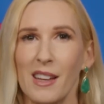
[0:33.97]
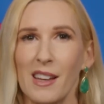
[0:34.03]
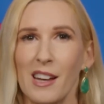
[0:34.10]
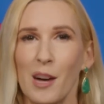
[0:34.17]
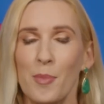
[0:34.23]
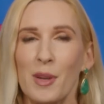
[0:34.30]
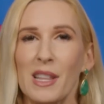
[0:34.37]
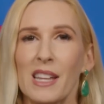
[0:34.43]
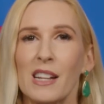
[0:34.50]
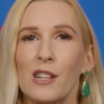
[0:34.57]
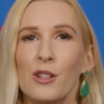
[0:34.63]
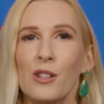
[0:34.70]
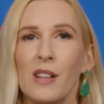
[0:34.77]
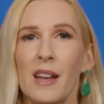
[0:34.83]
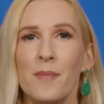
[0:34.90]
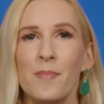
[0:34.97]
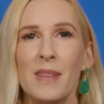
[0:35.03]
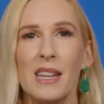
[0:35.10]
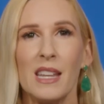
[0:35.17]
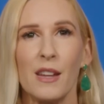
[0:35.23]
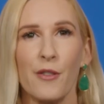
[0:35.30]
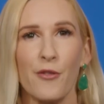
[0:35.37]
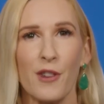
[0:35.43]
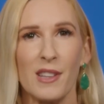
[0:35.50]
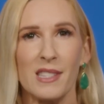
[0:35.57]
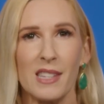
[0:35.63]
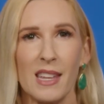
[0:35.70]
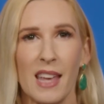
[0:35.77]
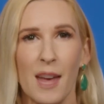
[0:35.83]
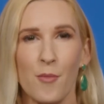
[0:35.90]
A political and media
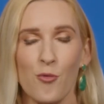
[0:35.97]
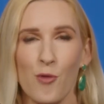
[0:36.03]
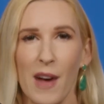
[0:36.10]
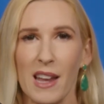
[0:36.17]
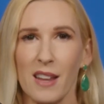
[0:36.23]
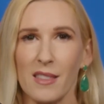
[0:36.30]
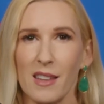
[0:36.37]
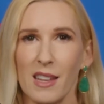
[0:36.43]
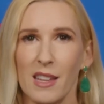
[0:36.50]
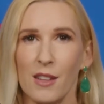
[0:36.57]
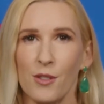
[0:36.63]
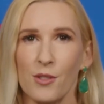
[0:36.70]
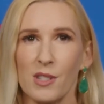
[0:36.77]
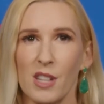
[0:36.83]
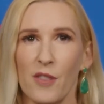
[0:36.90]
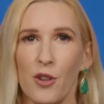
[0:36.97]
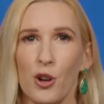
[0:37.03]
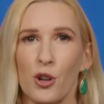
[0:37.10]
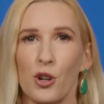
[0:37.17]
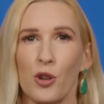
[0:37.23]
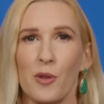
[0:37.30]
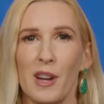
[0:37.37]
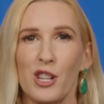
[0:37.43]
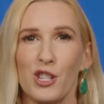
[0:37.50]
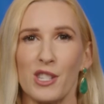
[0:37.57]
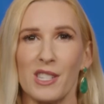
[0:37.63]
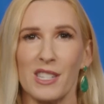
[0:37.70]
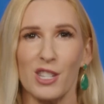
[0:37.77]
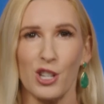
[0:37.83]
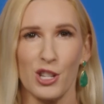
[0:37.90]
frenzy came right on the heels of her courageous
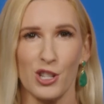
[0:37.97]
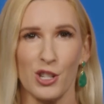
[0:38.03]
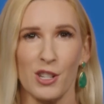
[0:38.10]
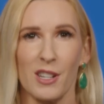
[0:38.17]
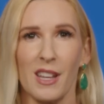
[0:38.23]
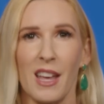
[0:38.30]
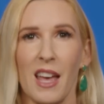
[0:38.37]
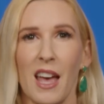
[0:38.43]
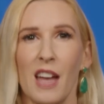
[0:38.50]
decision,